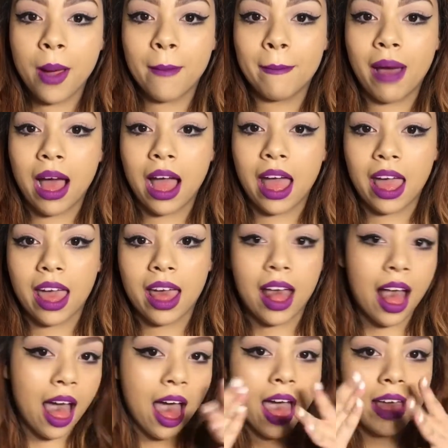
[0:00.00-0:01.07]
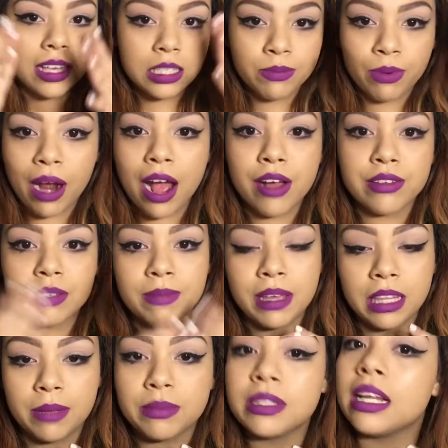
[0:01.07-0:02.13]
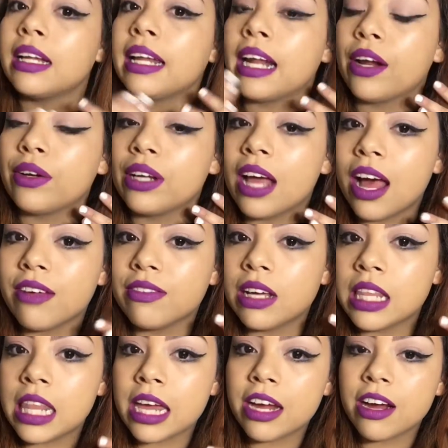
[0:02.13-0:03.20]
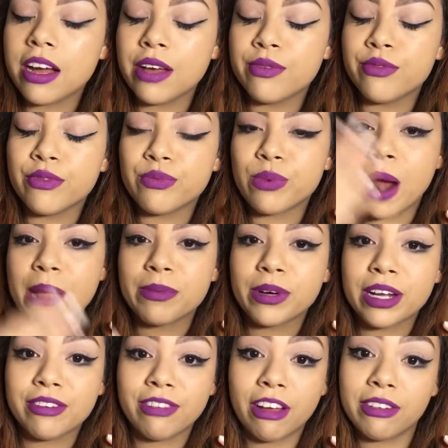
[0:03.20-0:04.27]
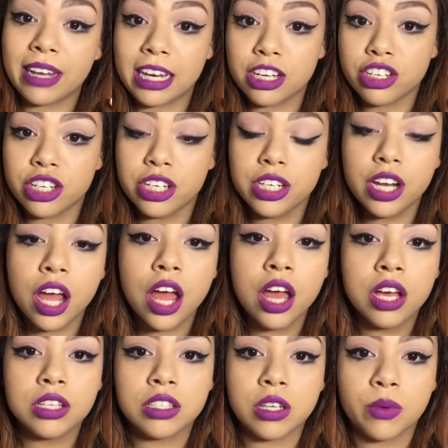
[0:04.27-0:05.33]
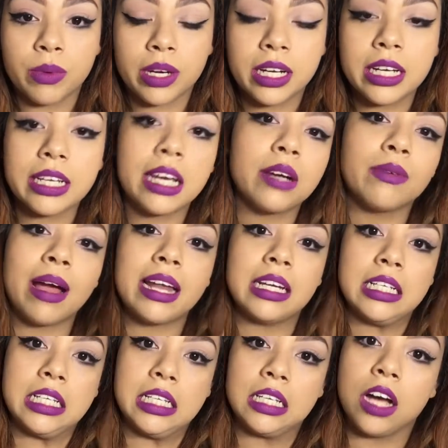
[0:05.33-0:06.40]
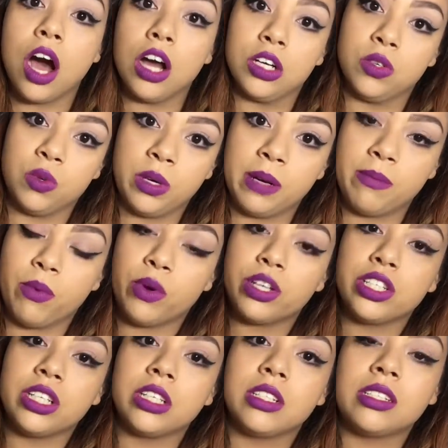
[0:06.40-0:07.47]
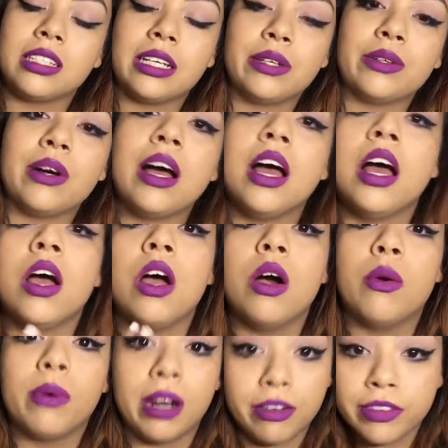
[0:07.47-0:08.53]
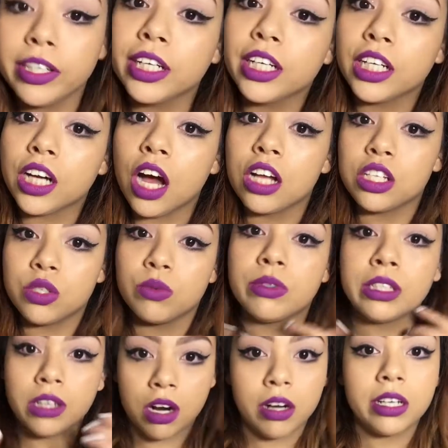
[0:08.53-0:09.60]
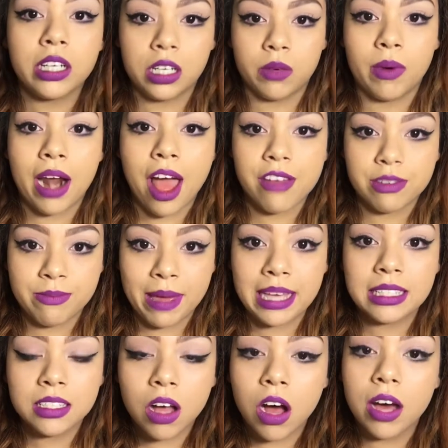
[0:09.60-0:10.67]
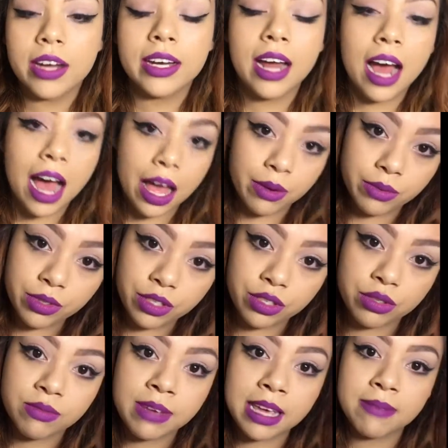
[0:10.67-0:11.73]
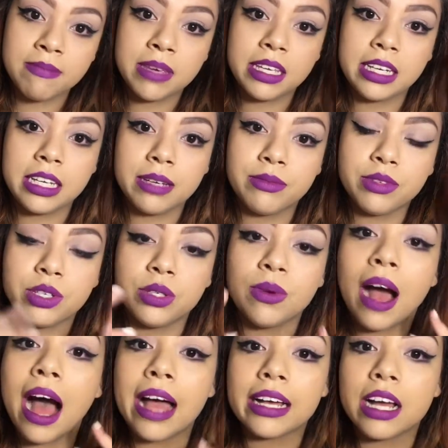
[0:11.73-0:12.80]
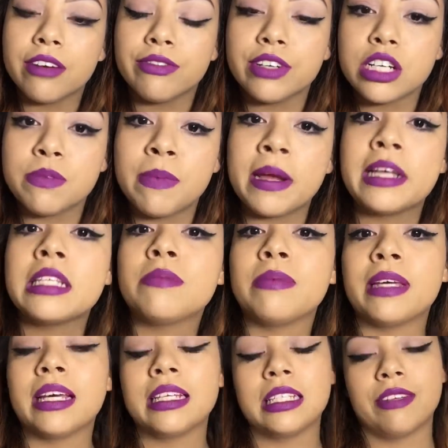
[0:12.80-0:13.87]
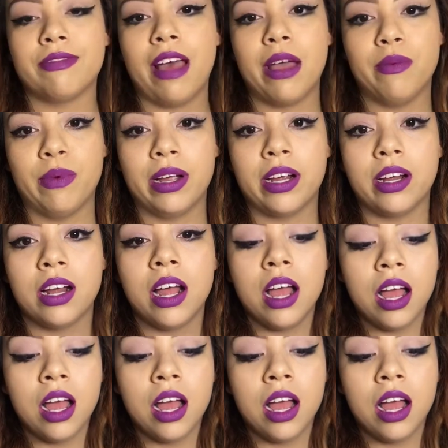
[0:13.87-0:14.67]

my eyes, brows, my lips done, and I already have a layer of primer and foundation. So we're gonna get right into the contouring portion. So whenever you're going to contour, you're already going to want to have a base on. I would do a medium to high coverage base because if I wear